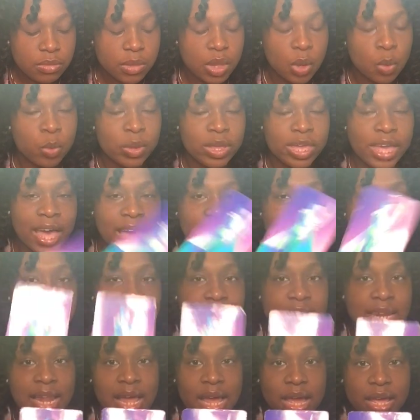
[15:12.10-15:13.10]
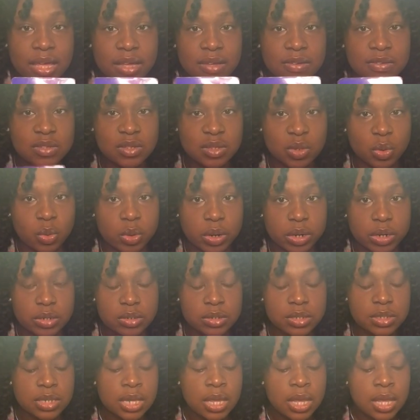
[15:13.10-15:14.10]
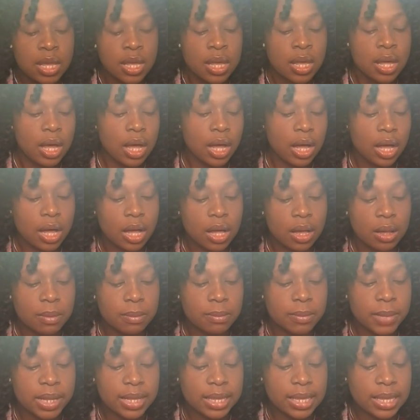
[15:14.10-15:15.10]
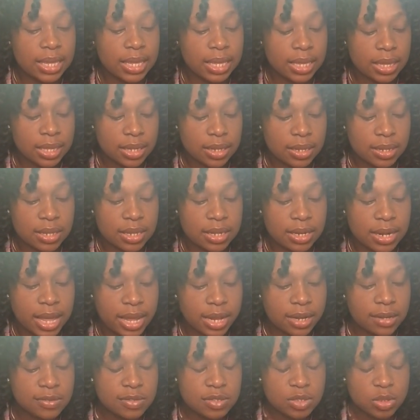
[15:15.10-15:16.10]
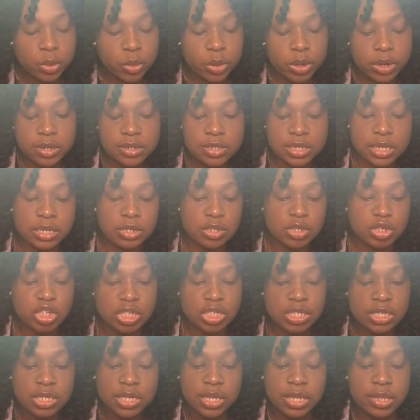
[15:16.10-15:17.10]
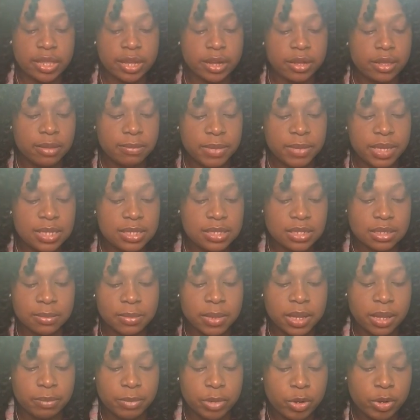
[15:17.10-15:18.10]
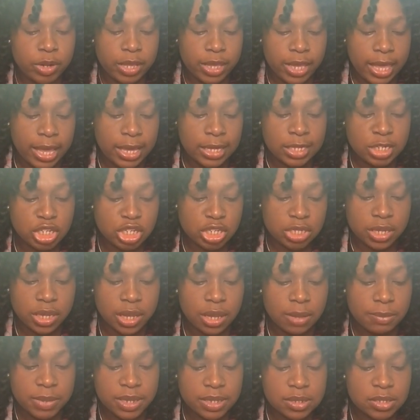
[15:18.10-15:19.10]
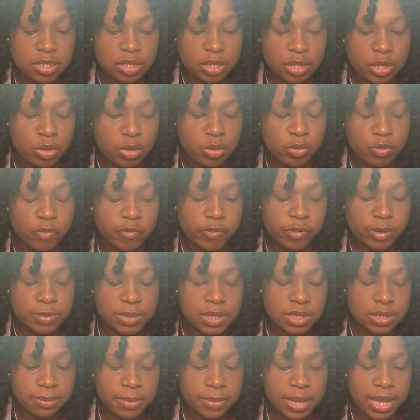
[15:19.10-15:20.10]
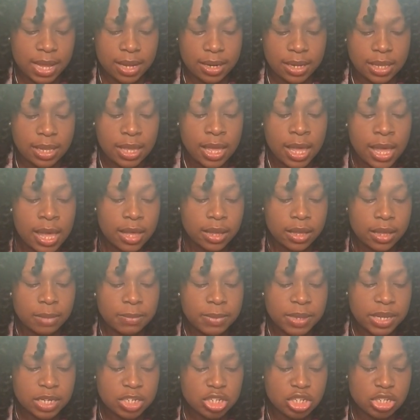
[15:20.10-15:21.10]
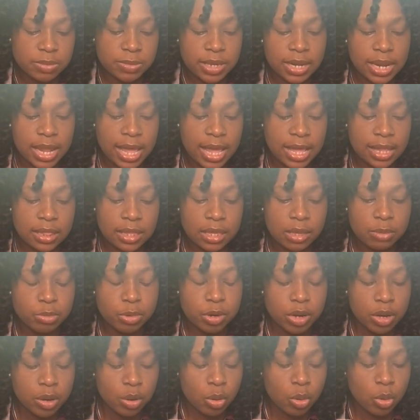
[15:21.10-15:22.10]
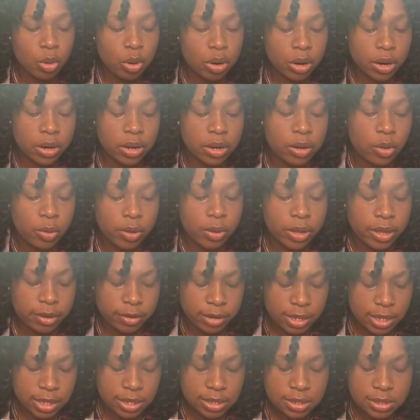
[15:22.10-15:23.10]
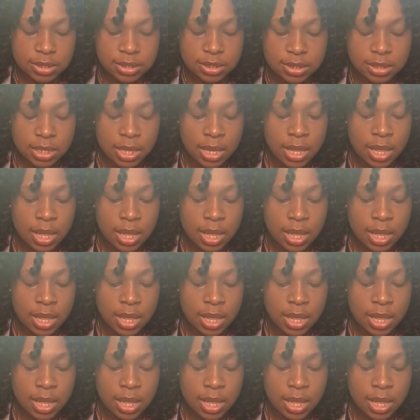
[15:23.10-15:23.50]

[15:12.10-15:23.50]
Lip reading: We have the Knight of Swords. Again, the Knight of Swords energy, there can be some communication coming to you from somebody. Could be a Gemini, Libra, or Aquarius.